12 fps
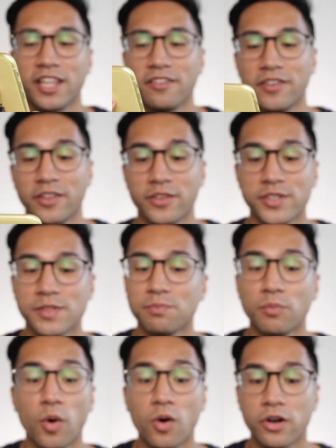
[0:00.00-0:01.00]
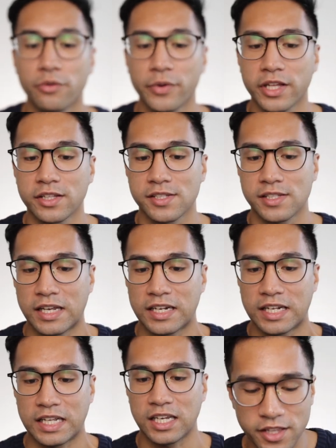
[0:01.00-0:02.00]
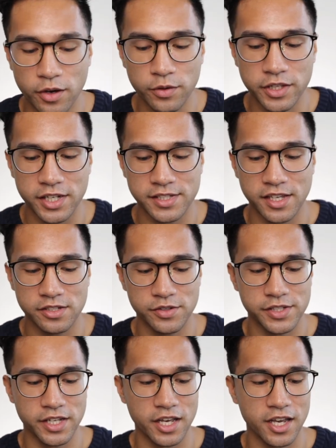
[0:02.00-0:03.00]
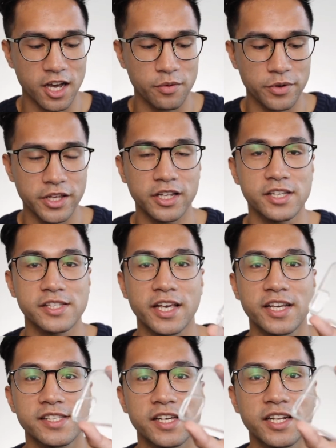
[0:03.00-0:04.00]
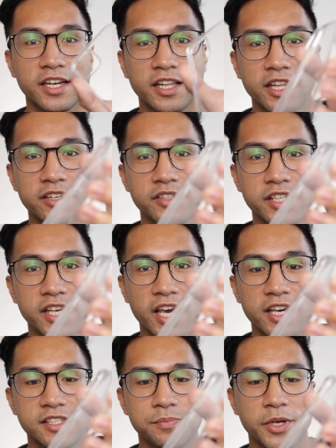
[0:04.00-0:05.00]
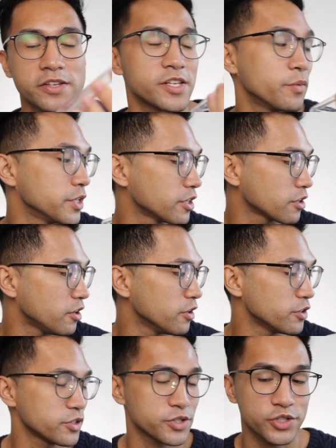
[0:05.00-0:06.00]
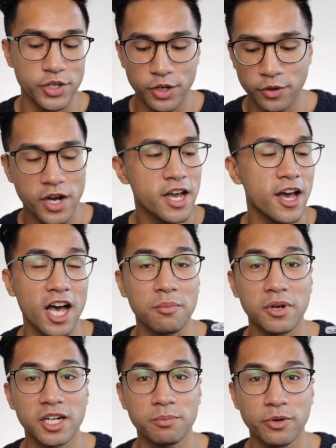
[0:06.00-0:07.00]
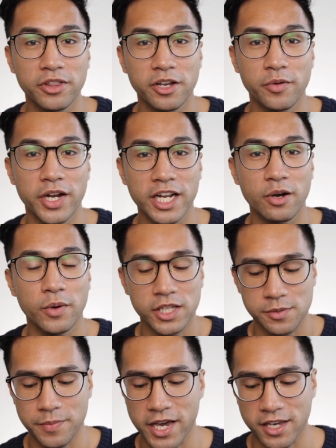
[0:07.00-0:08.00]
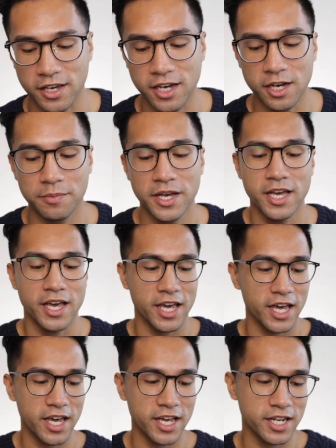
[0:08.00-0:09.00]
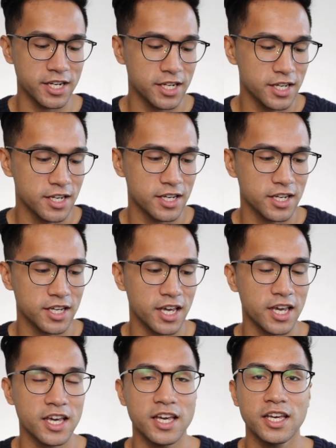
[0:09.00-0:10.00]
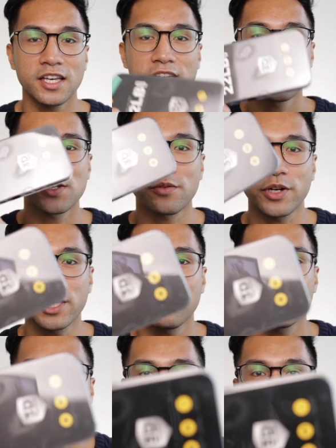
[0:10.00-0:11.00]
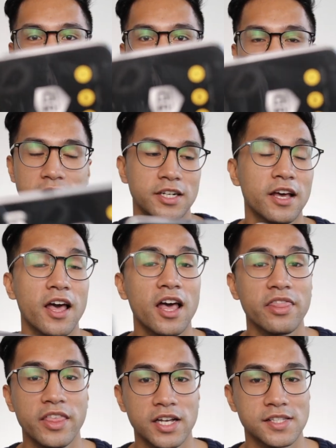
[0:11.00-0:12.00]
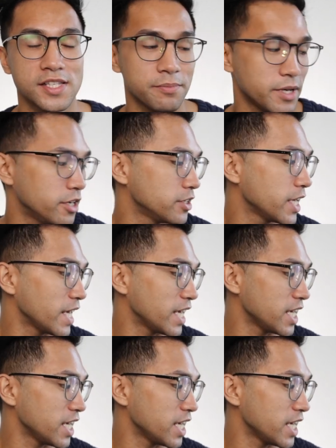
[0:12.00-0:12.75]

11. There's more real estate in here. The only accessories that I got with it is, like I said, a clear case because I want the color to show. I'm gonna put that right now while it's backing up. And a screen protector. And that's about